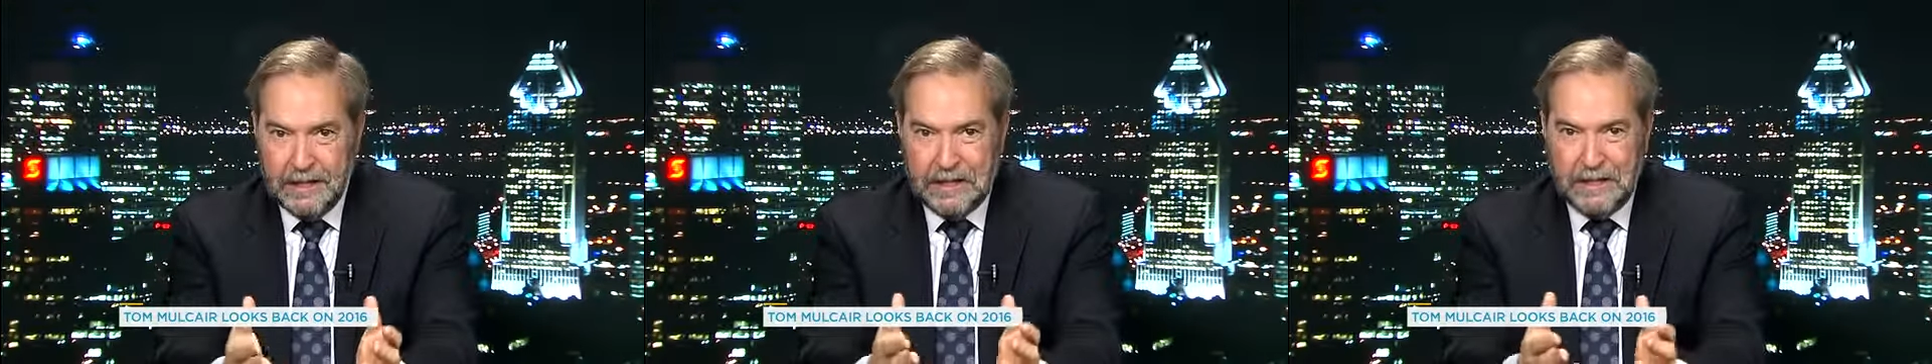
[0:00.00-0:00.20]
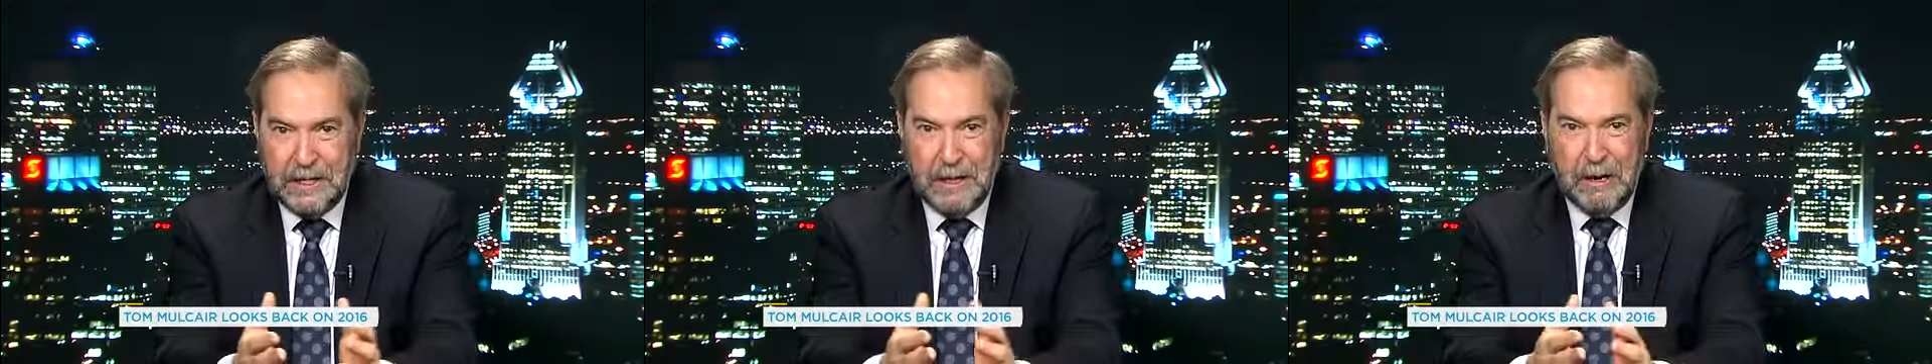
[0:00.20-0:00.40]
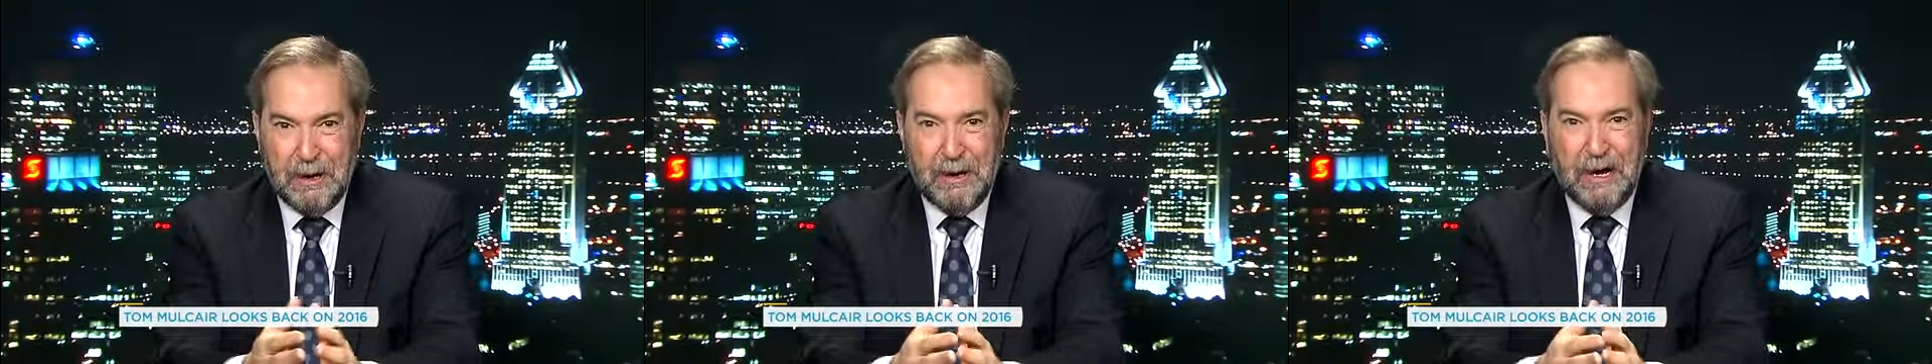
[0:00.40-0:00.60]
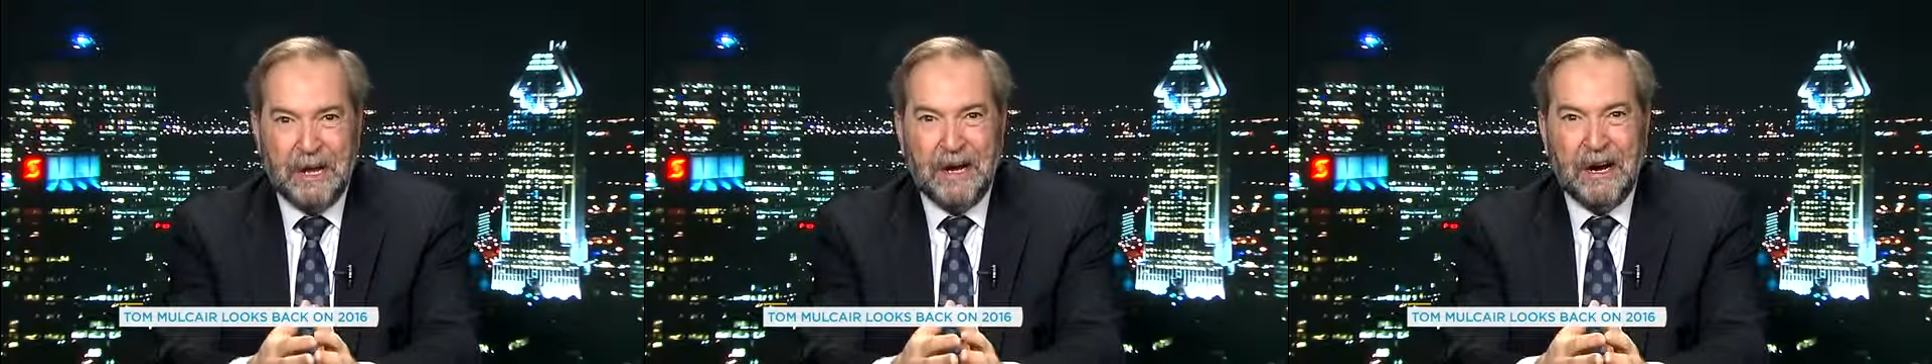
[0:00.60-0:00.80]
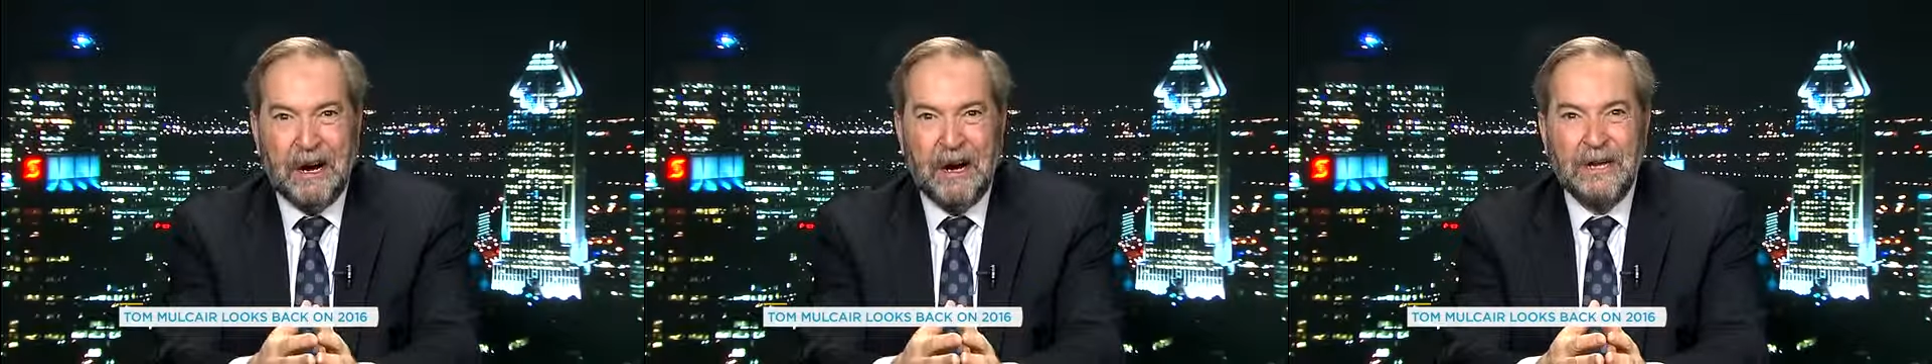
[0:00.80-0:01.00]
steer
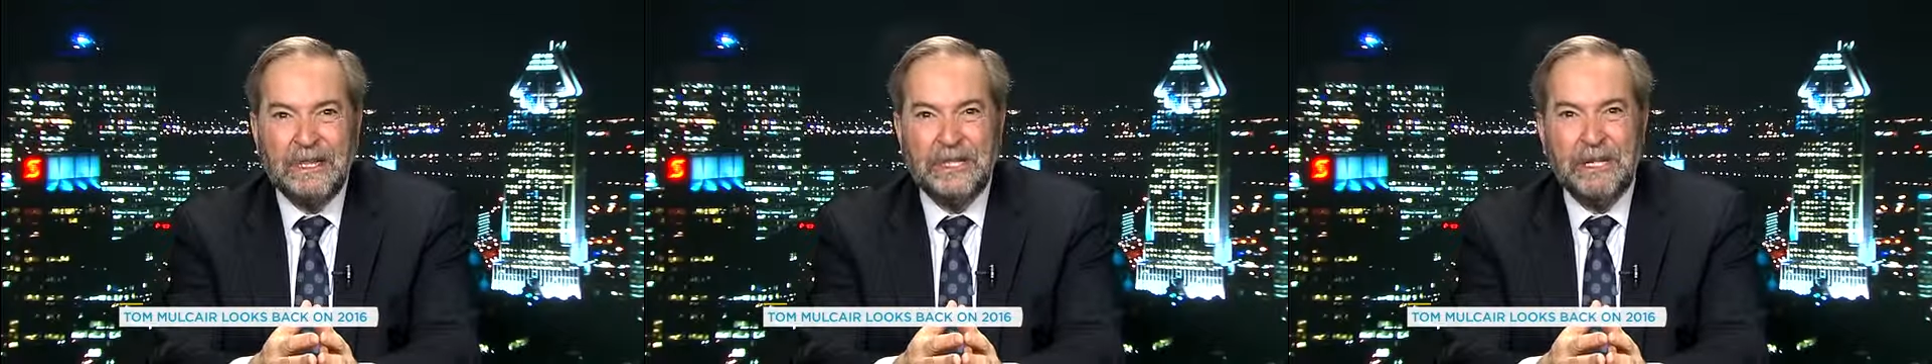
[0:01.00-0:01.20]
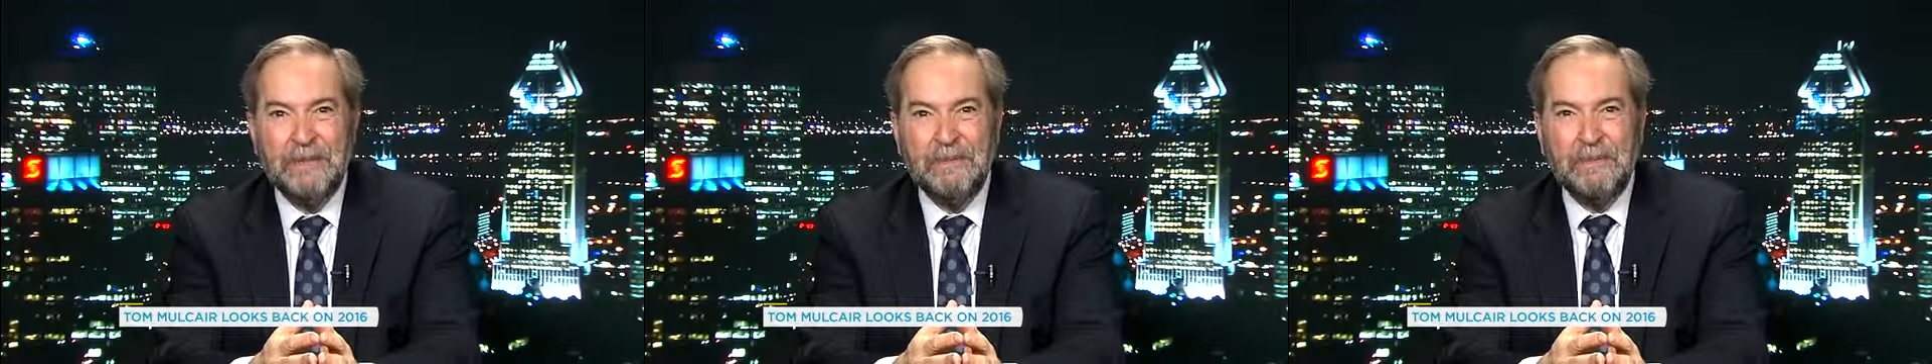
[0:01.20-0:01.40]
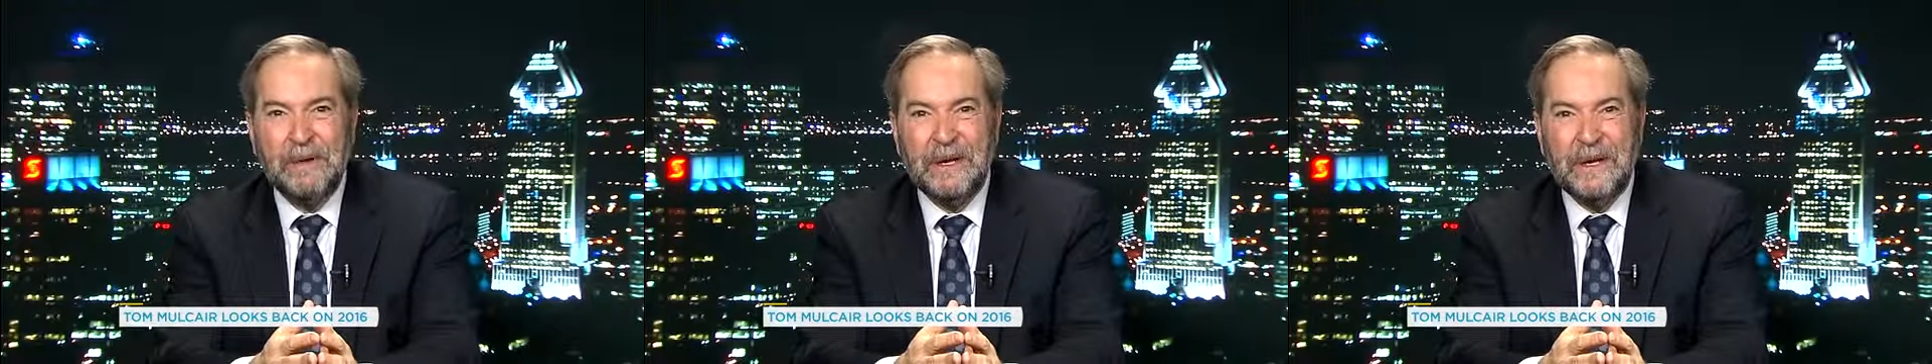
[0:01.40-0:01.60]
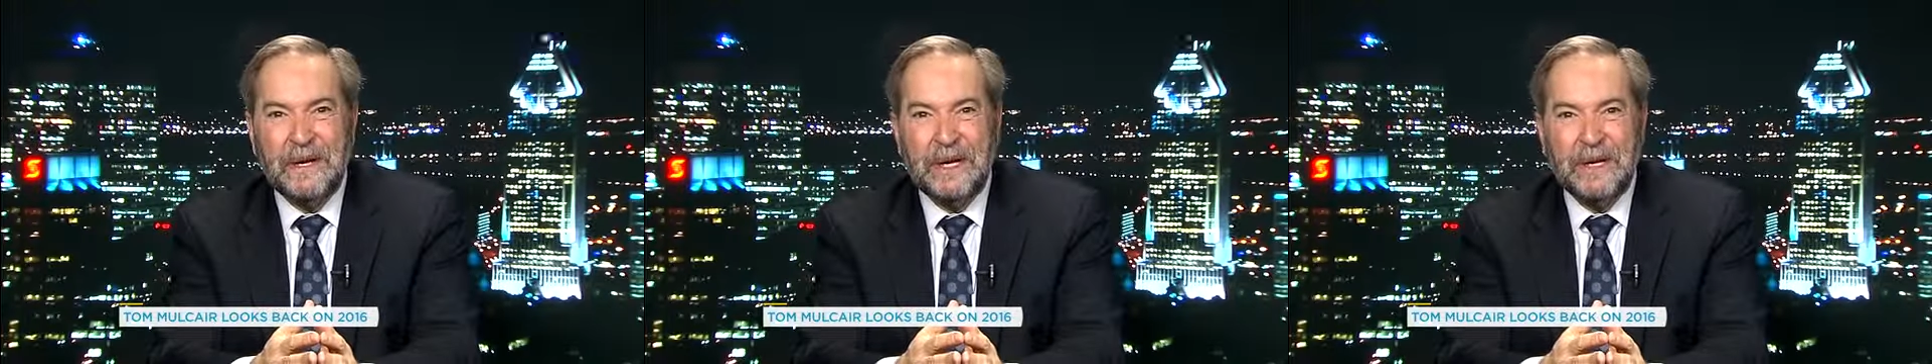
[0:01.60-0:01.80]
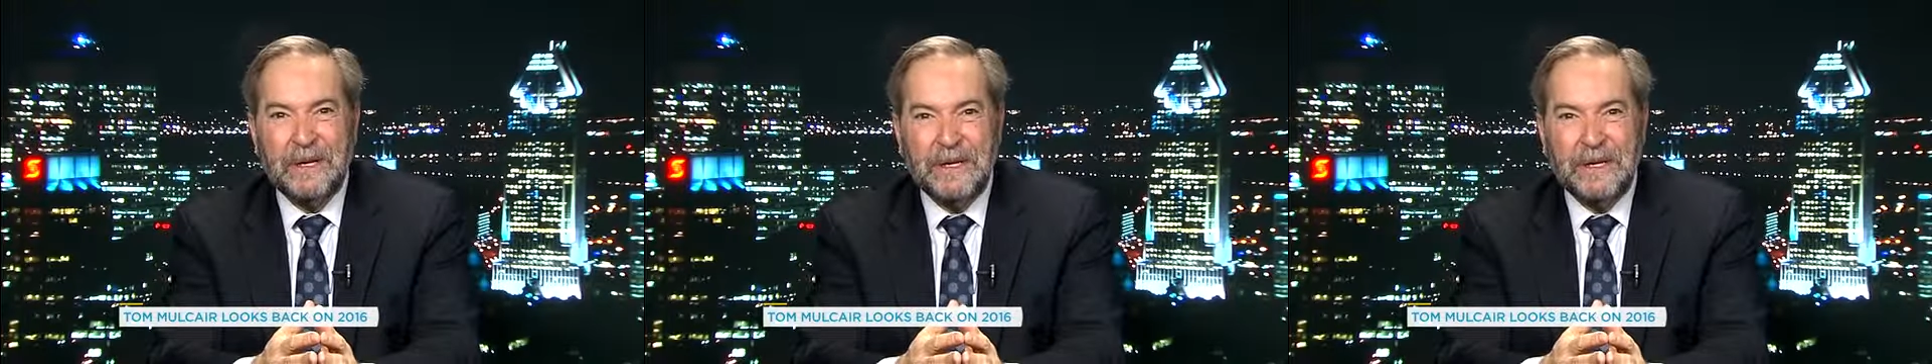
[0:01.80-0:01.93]
uh, our ship uh,